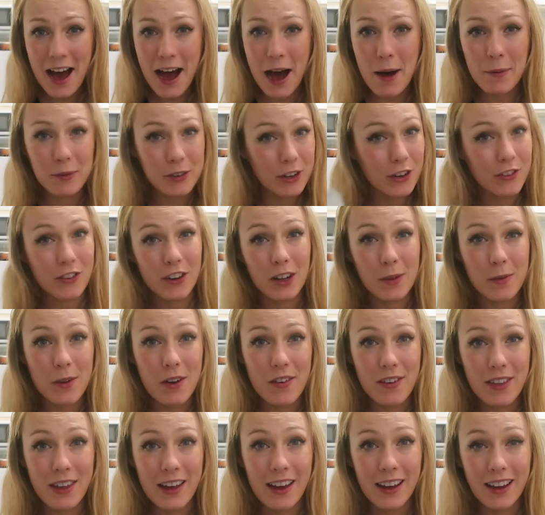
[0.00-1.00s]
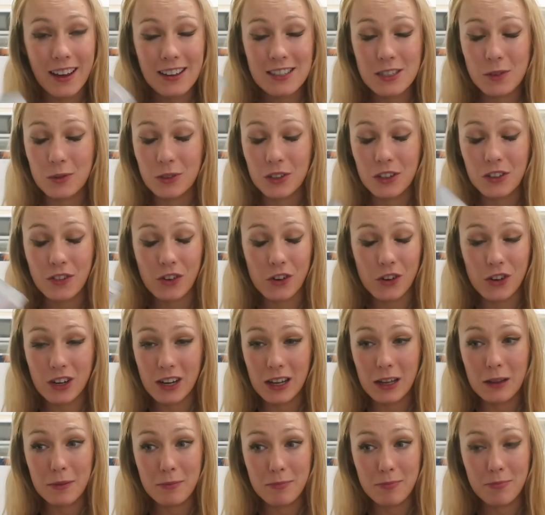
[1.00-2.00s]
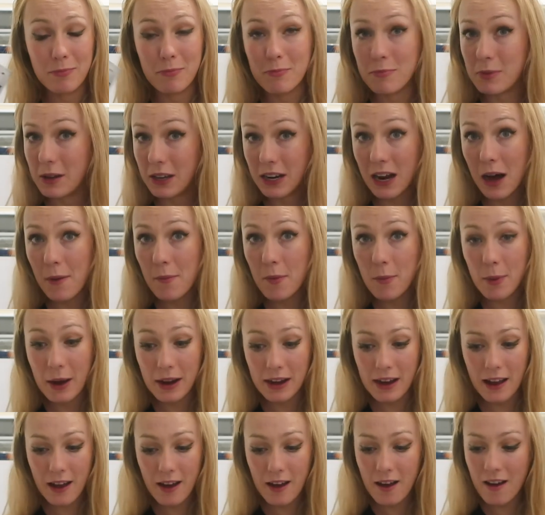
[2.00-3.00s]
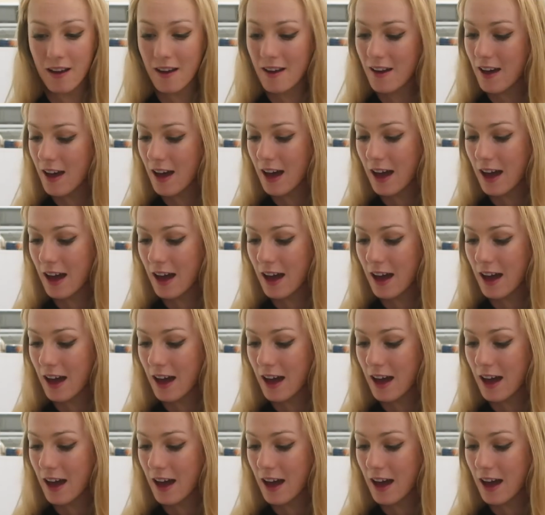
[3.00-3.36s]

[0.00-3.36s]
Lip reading: go follow me over there, because it will have already been up by now.